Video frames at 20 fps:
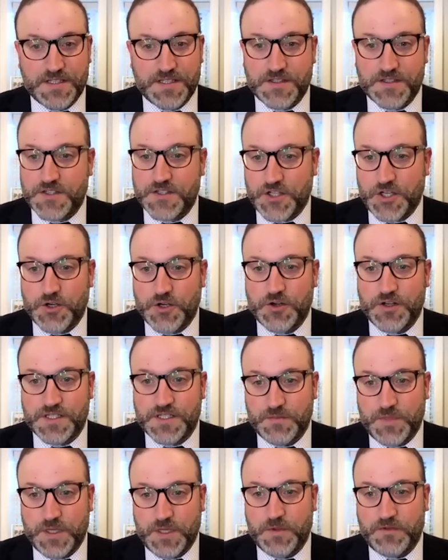as a securities
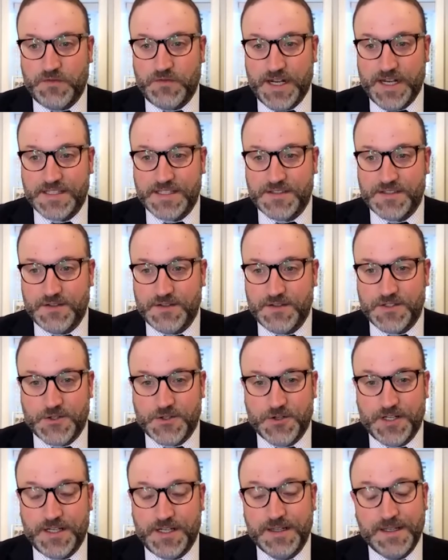and public finance
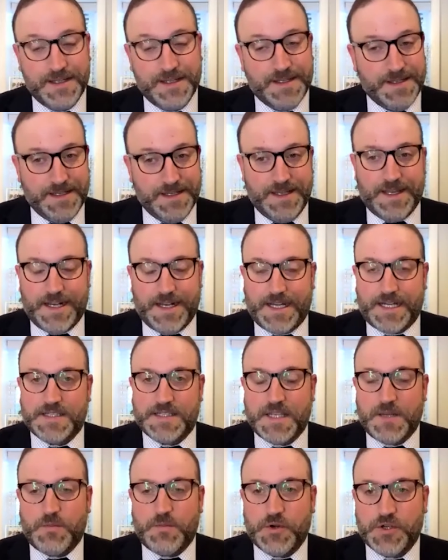attorney. And I can
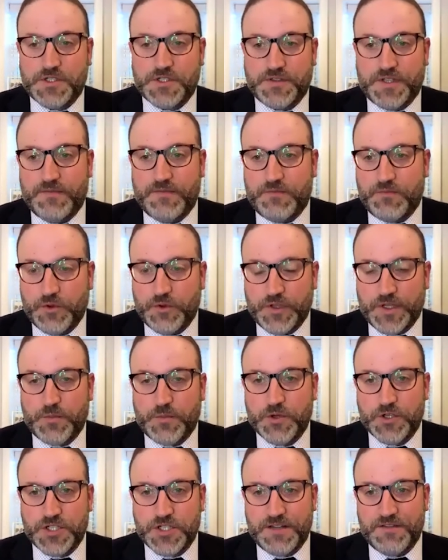say personally, I've really
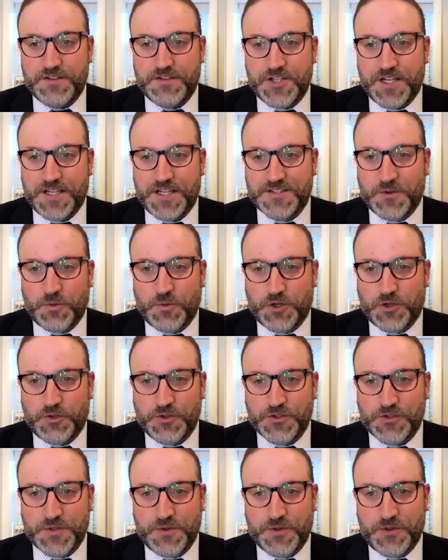appreciated the chance to work
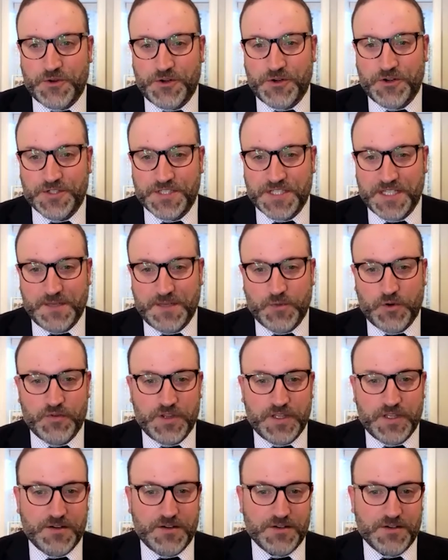closely with her and her team over
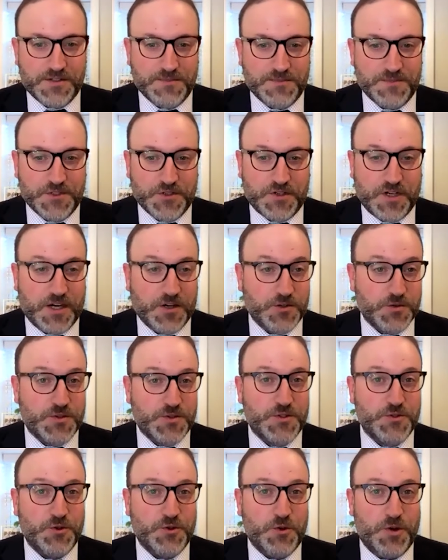the years. So Congressman
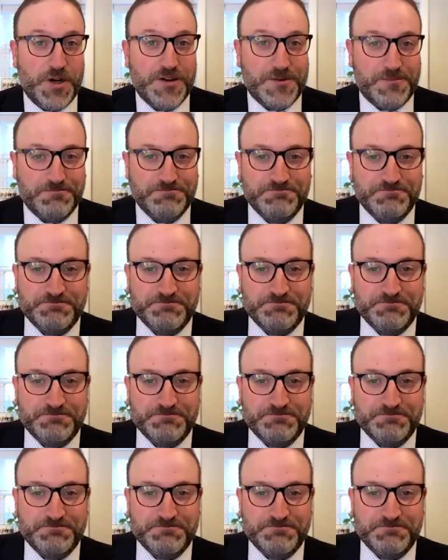Sewell, welcome.